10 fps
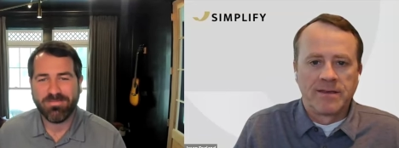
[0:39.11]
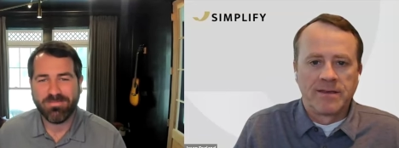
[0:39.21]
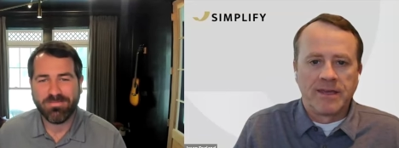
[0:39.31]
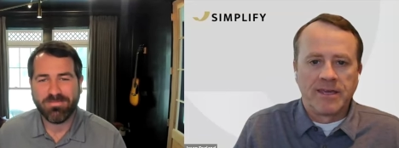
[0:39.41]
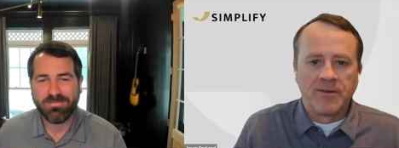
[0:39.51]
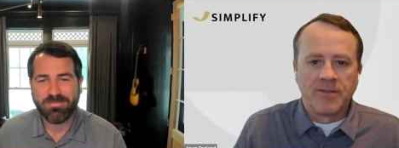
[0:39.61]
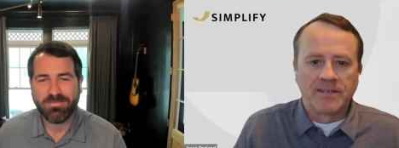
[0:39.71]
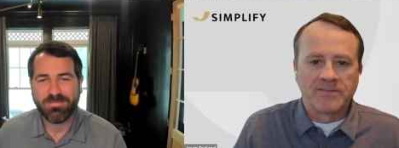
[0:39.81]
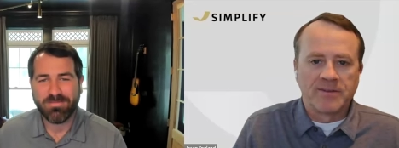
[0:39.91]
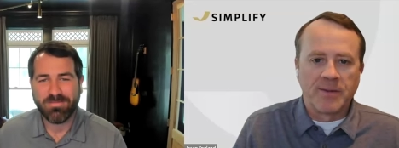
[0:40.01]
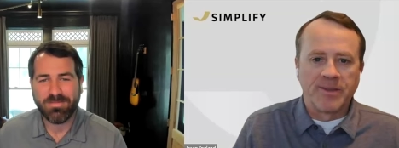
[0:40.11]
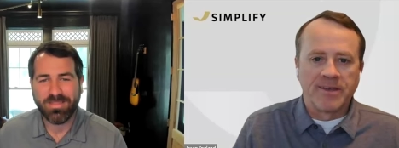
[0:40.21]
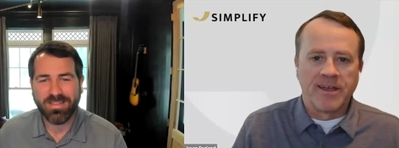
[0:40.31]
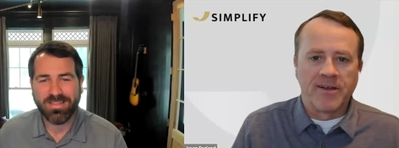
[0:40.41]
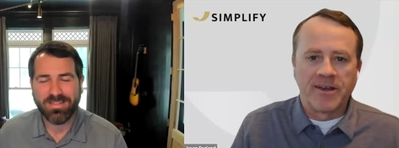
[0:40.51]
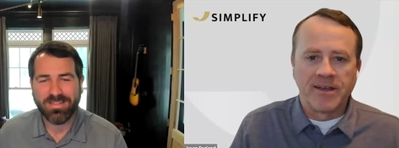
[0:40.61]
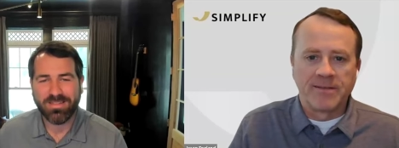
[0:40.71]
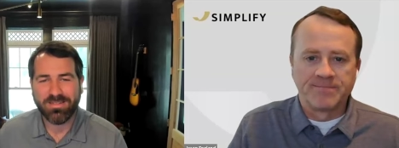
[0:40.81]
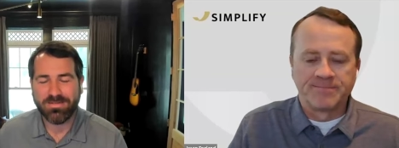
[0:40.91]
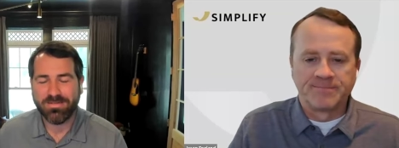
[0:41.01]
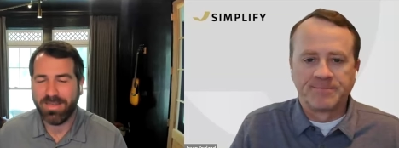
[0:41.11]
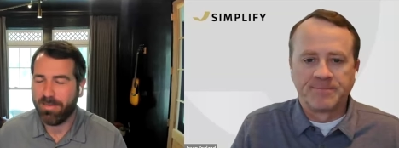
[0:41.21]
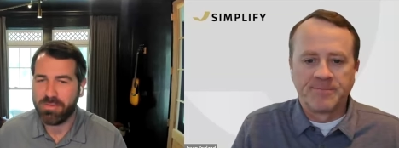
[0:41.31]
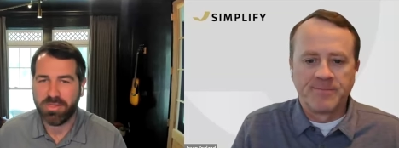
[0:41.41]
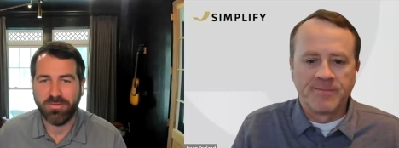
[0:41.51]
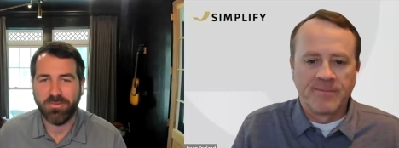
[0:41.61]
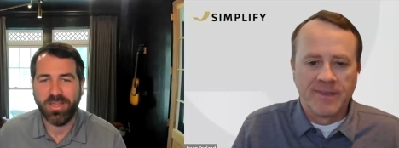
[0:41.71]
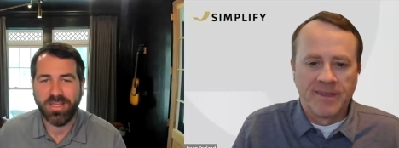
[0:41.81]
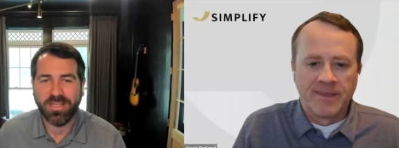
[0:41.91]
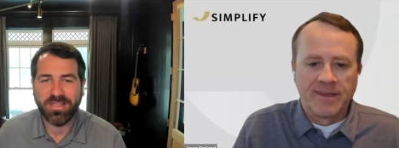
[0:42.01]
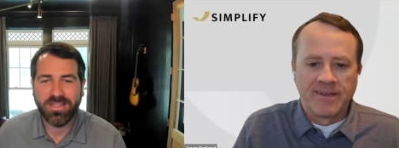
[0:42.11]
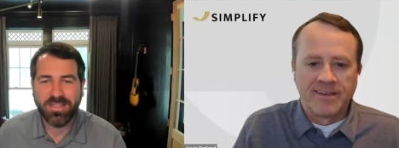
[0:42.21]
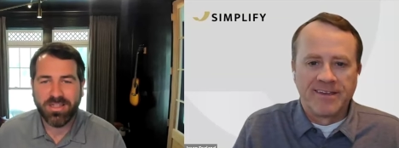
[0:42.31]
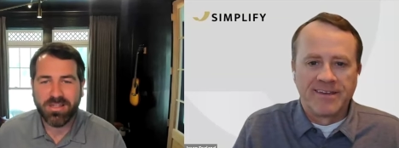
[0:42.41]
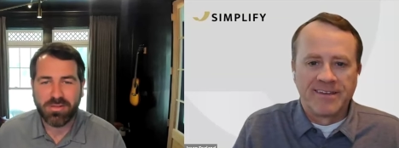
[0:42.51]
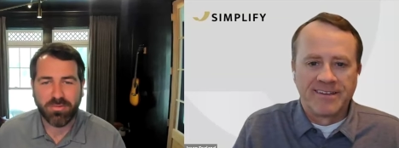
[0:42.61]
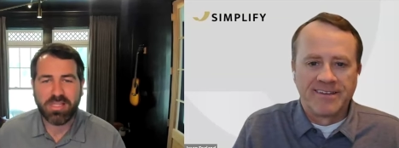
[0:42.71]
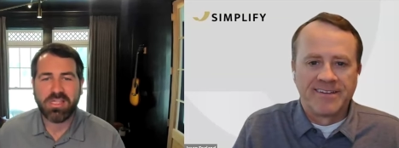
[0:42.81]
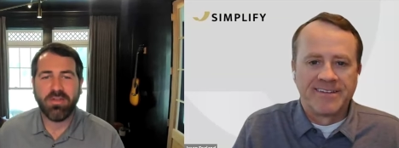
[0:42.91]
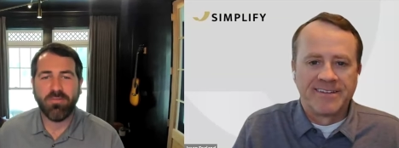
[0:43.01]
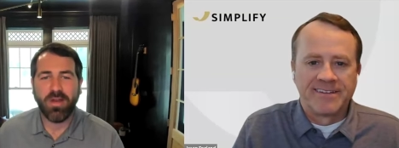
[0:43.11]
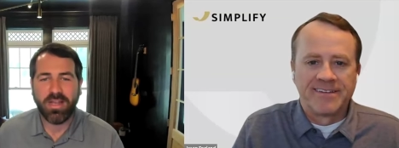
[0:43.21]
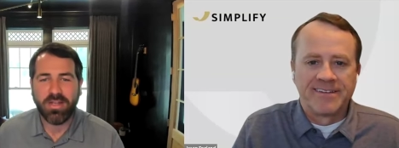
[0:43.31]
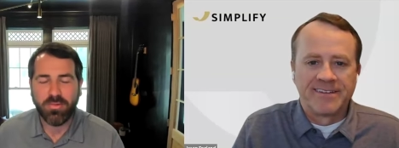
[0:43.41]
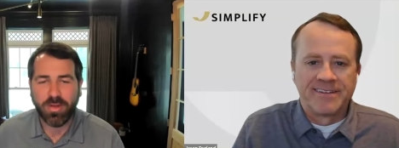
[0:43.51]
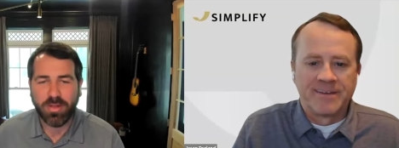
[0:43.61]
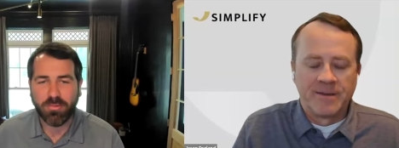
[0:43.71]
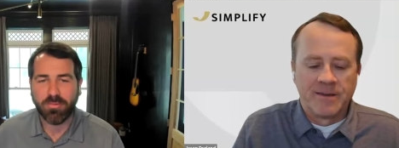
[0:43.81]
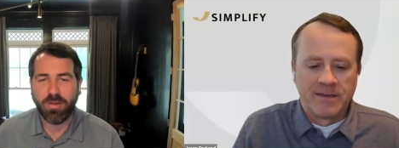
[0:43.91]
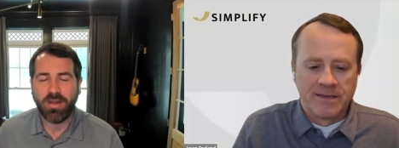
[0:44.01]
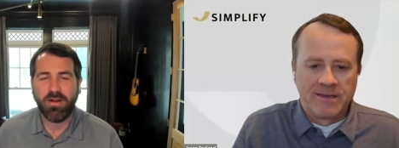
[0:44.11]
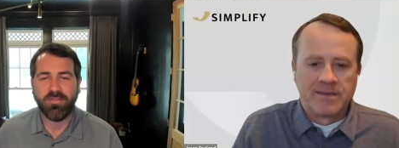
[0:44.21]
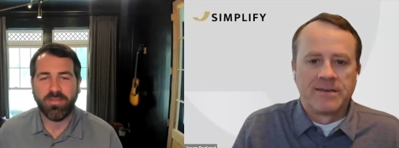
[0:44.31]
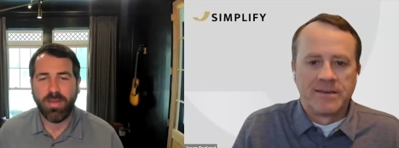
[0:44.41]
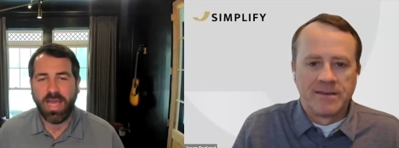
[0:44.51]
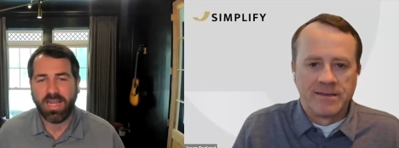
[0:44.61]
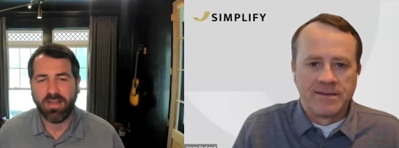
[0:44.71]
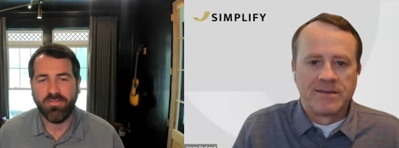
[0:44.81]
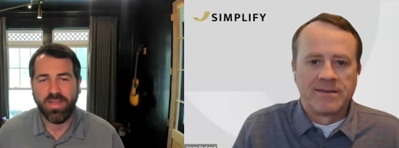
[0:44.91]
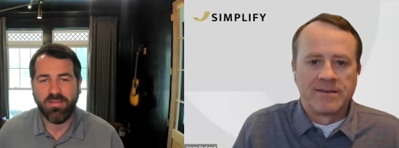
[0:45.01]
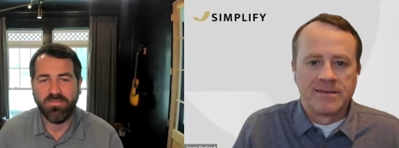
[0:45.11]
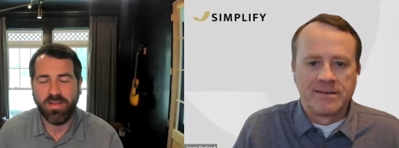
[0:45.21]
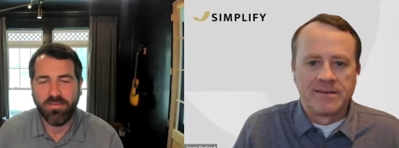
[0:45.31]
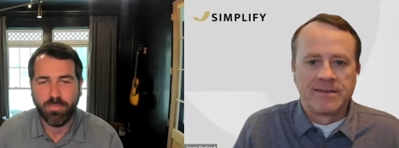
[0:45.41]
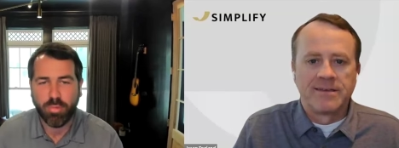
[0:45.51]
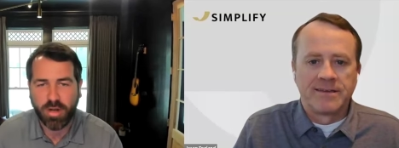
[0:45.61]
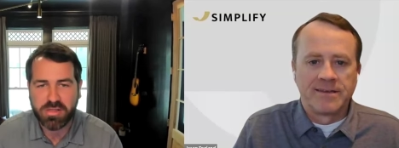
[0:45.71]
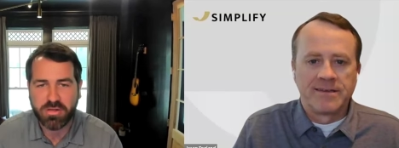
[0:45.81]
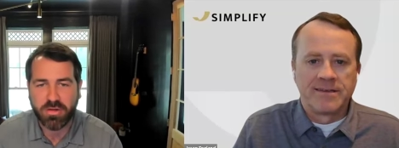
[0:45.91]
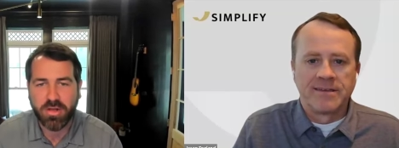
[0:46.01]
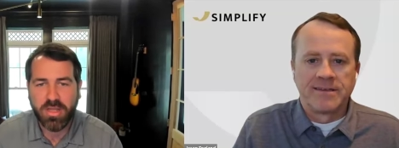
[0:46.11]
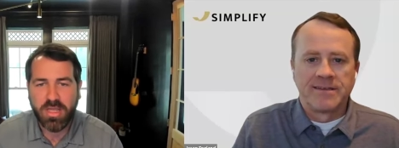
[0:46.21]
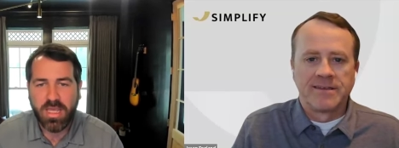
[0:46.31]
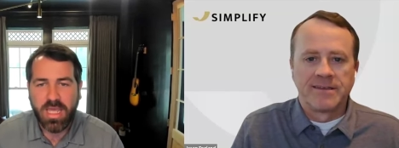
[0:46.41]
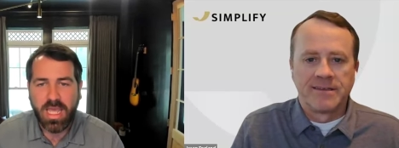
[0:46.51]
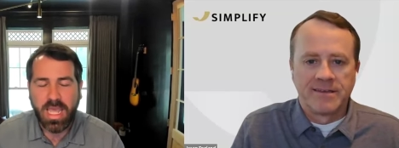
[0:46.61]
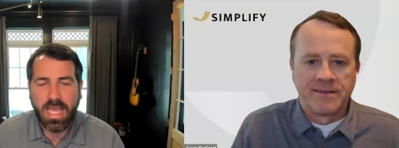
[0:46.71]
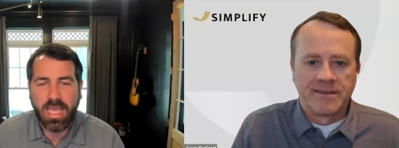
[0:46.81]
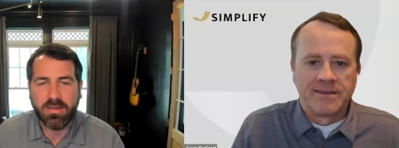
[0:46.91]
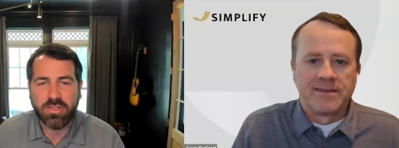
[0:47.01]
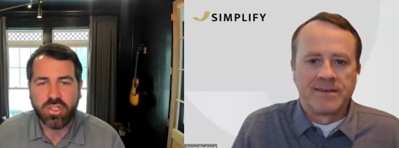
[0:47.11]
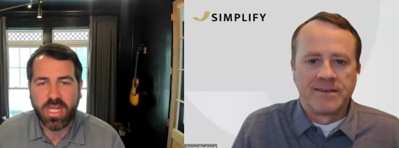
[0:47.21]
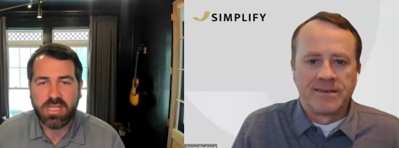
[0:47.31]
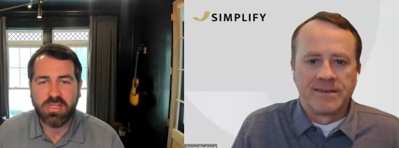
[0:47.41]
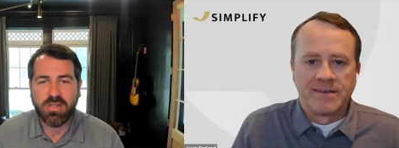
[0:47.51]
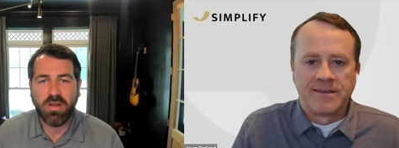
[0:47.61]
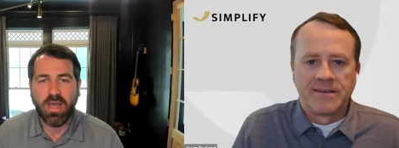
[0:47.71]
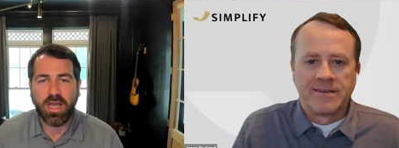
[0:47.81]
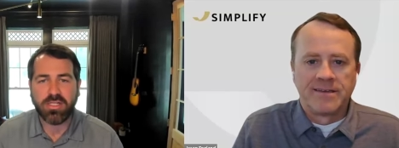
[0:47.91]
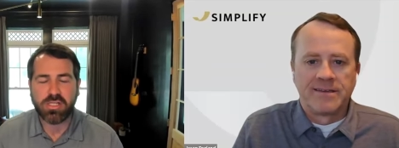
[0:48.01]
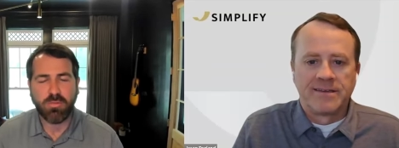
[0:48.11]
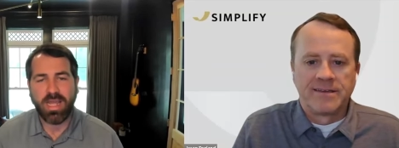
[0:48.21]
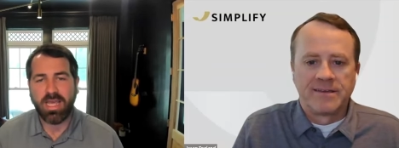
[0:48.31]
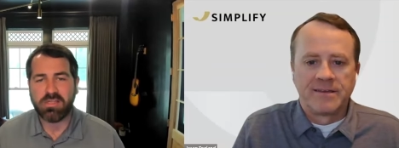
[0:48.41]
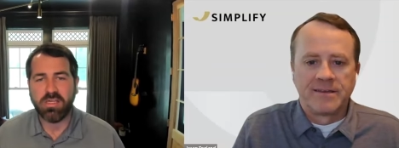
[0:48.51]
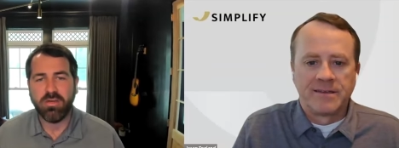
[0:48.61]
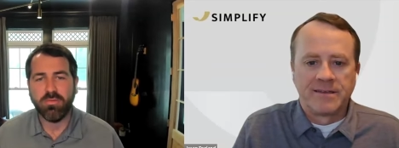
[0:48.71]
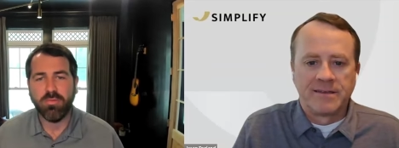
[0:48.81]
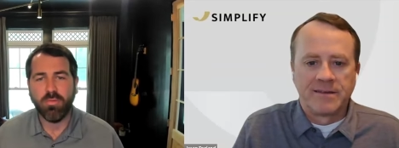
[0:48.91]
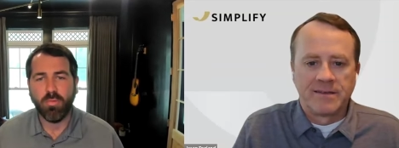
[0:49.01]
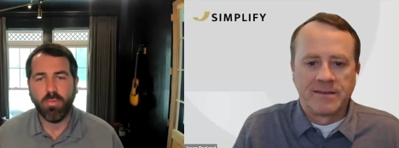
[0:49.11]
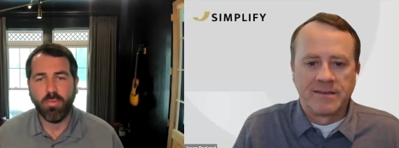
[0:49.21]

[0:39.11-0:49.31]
Speaker 1: Thank you. Thanks for having me today, Eric. Absolutely. So let's get right into it. We're right off the back of a Fed presser. And Jason, I just want to ask you